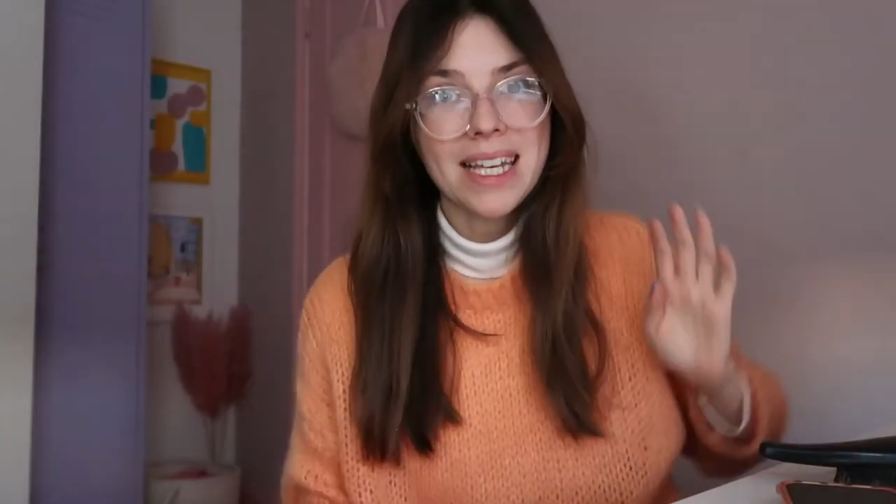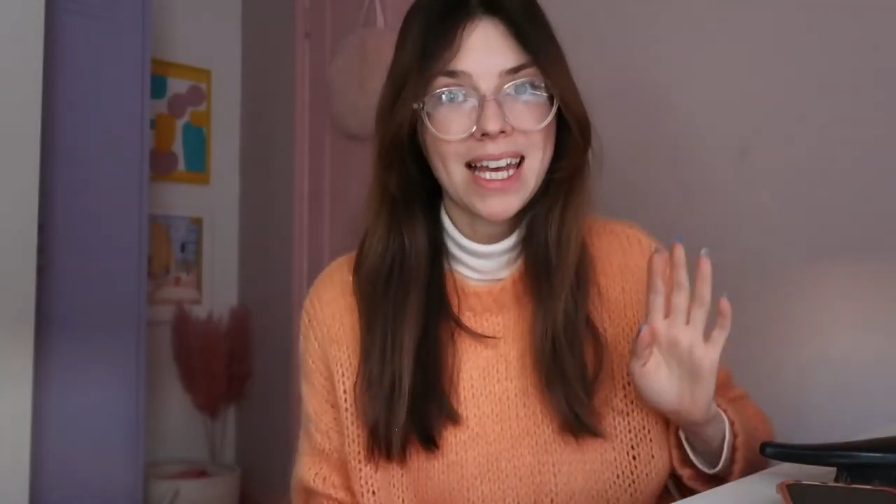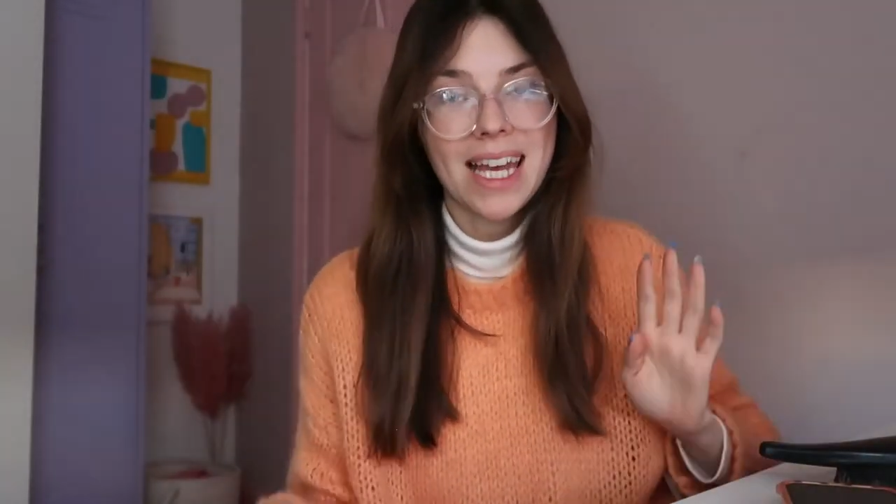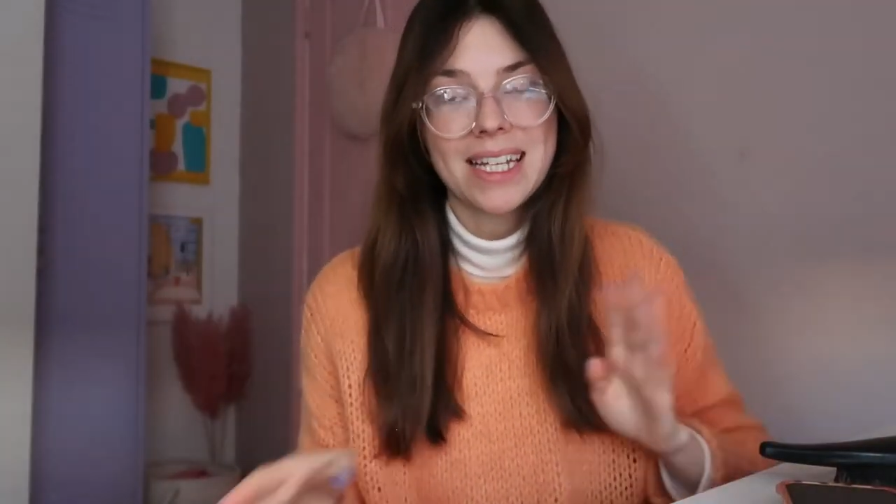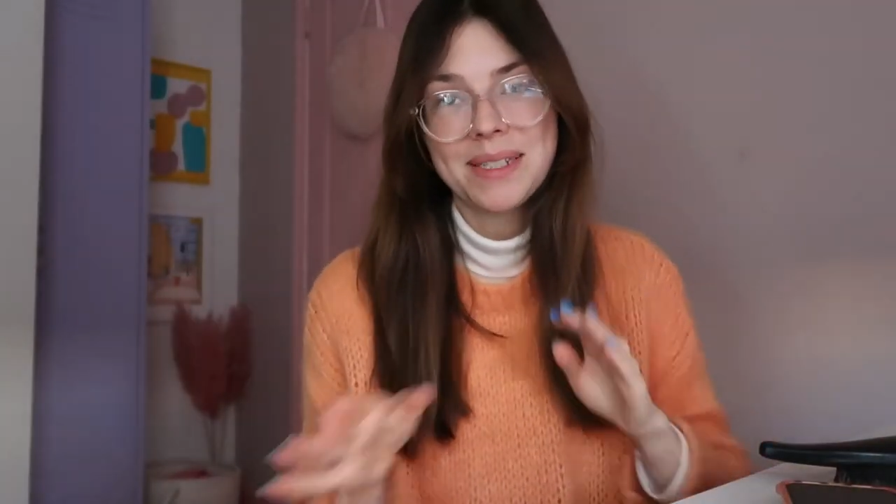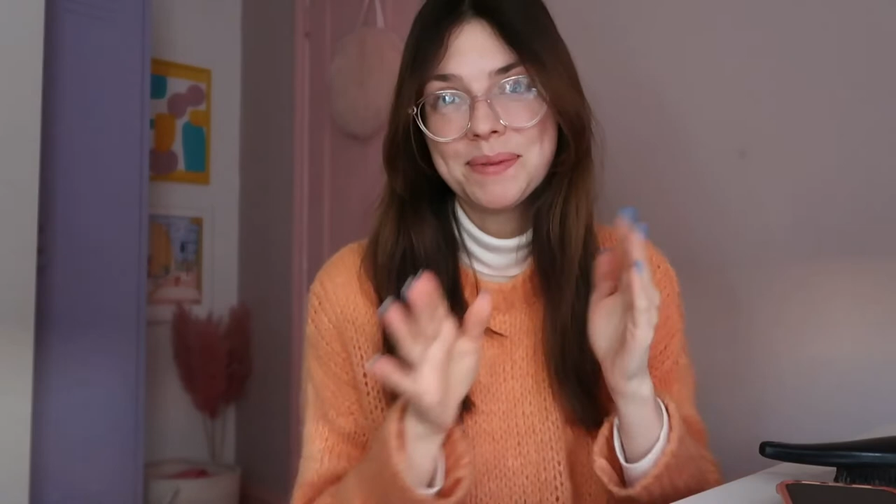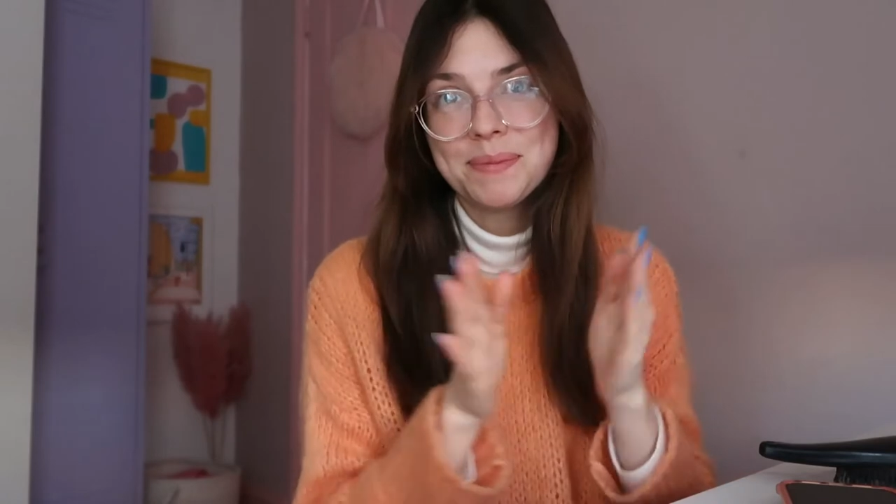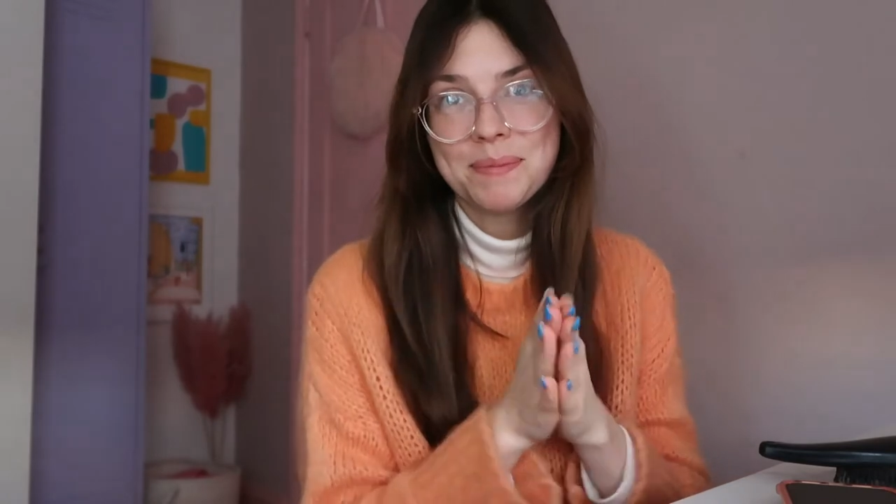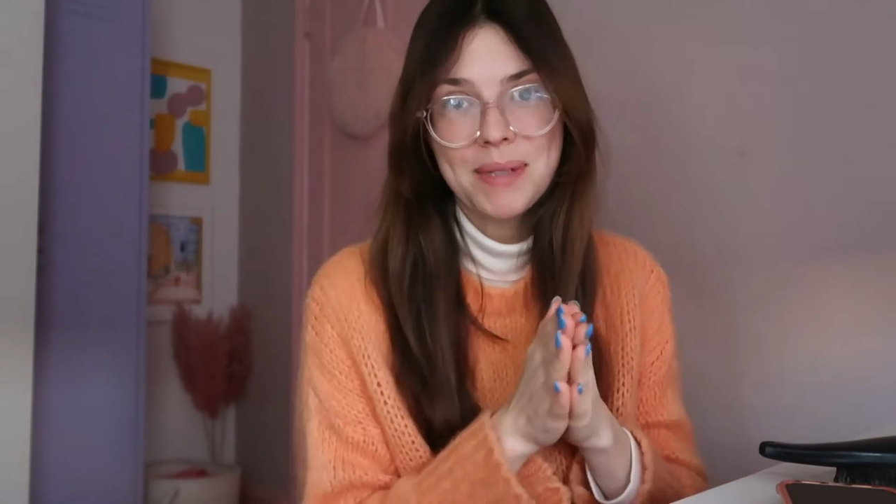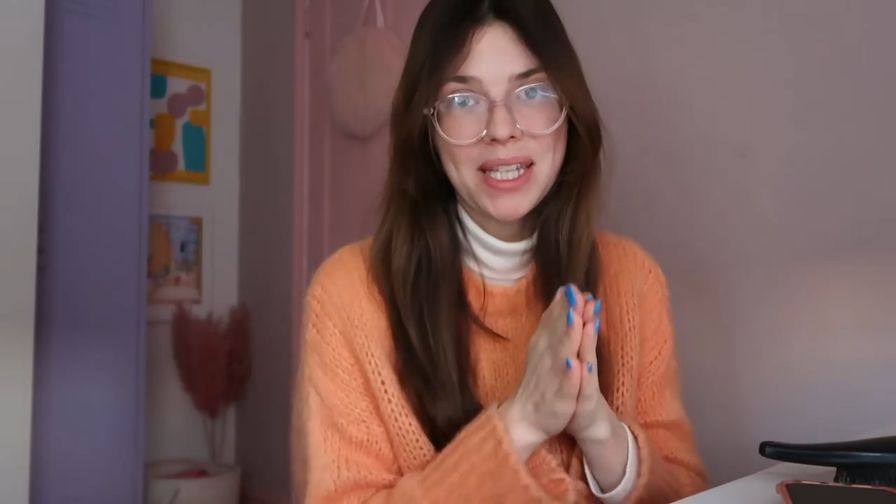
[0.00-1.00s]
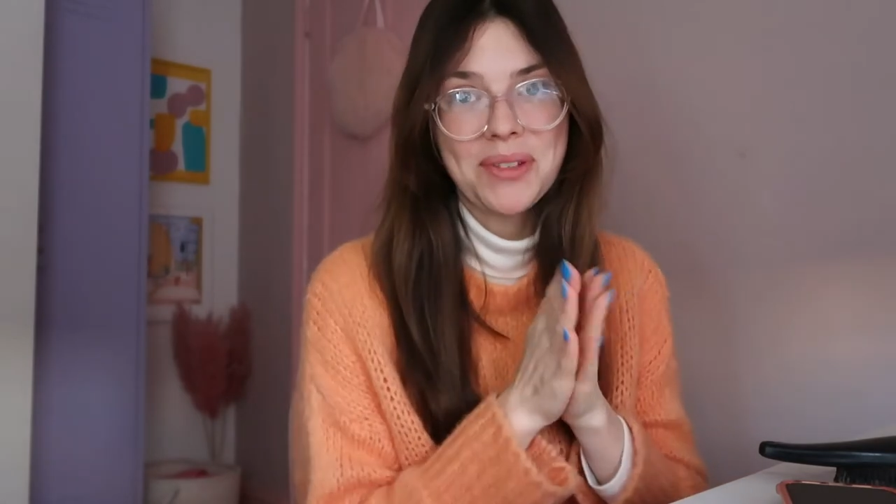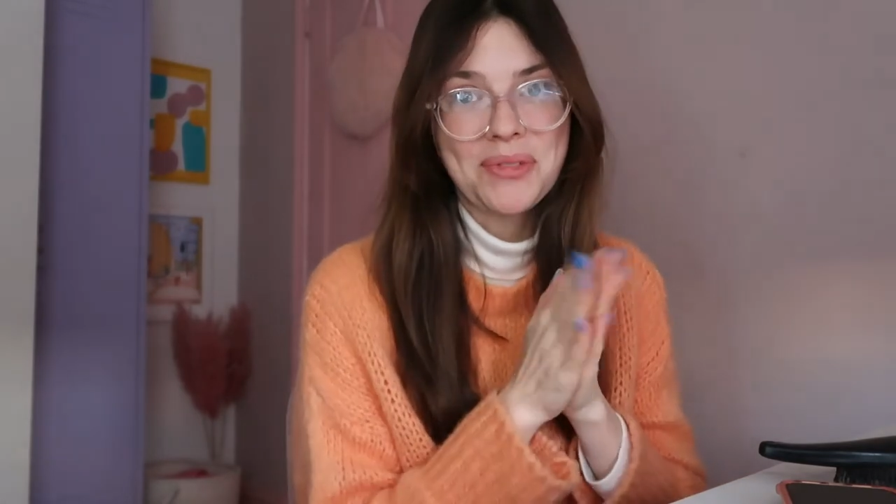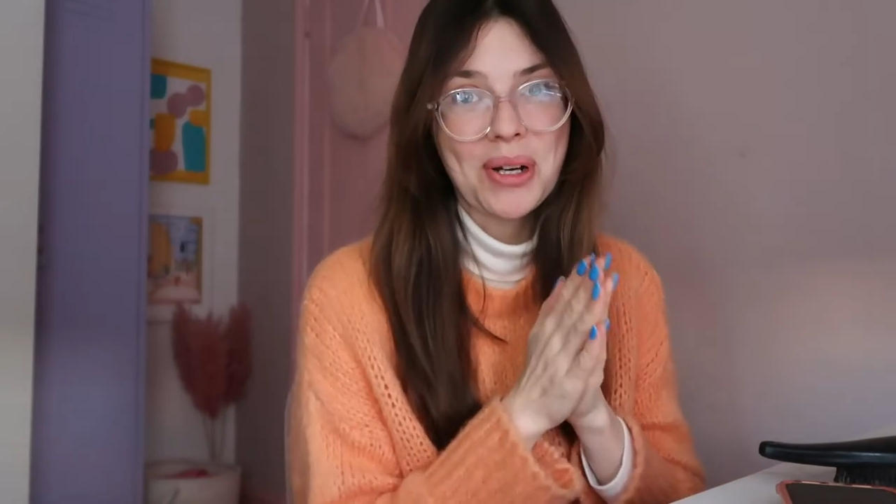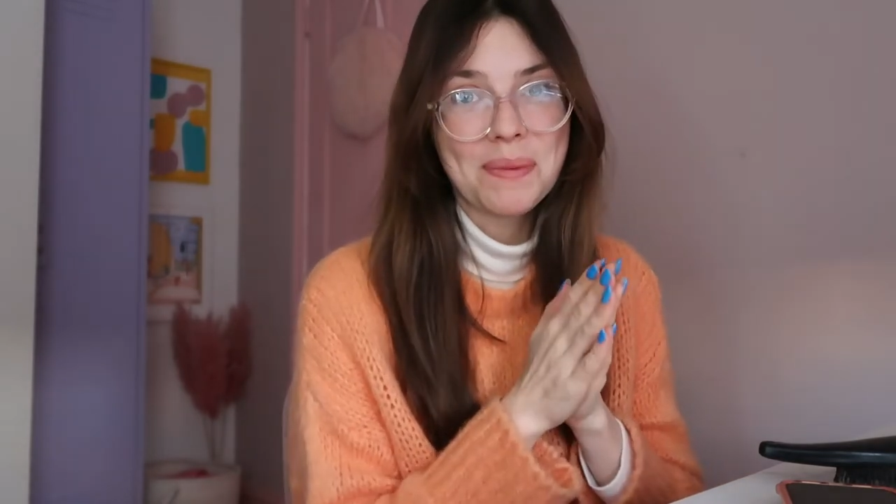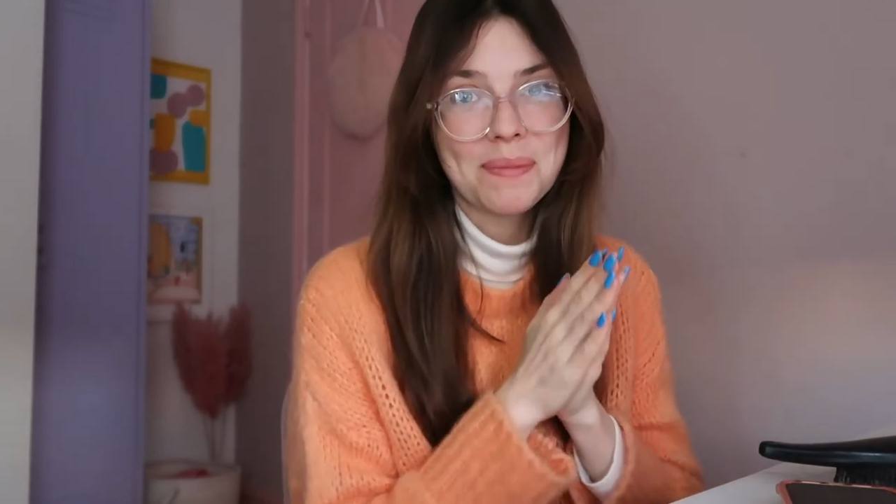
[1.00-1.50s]
again, me
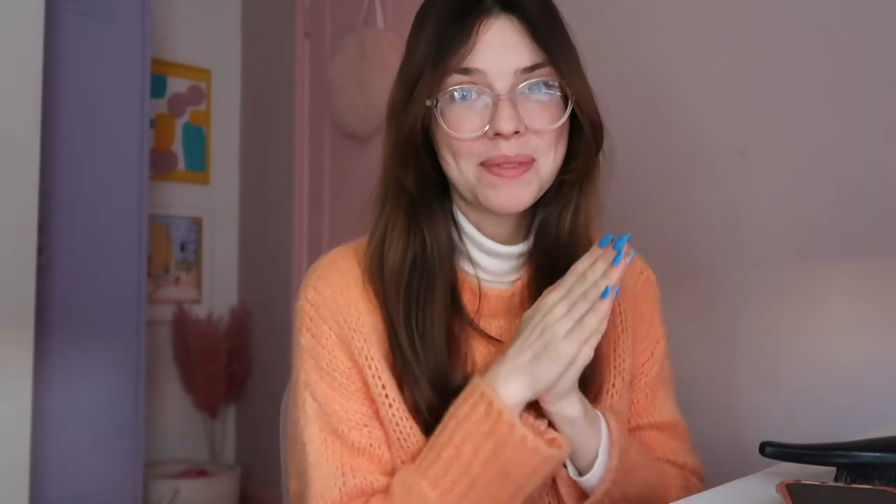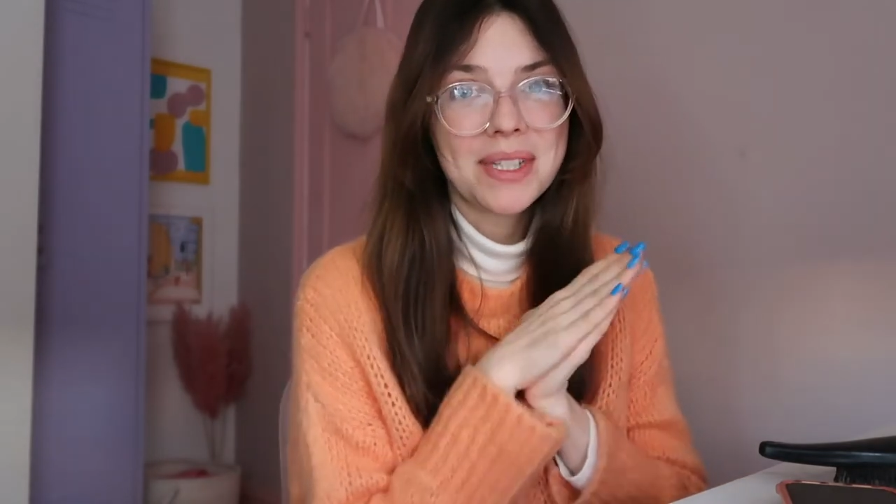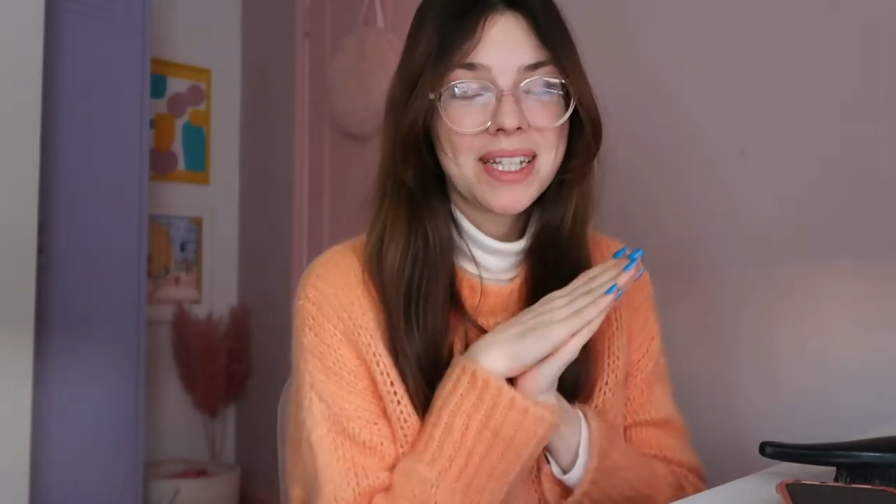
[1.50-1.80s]
from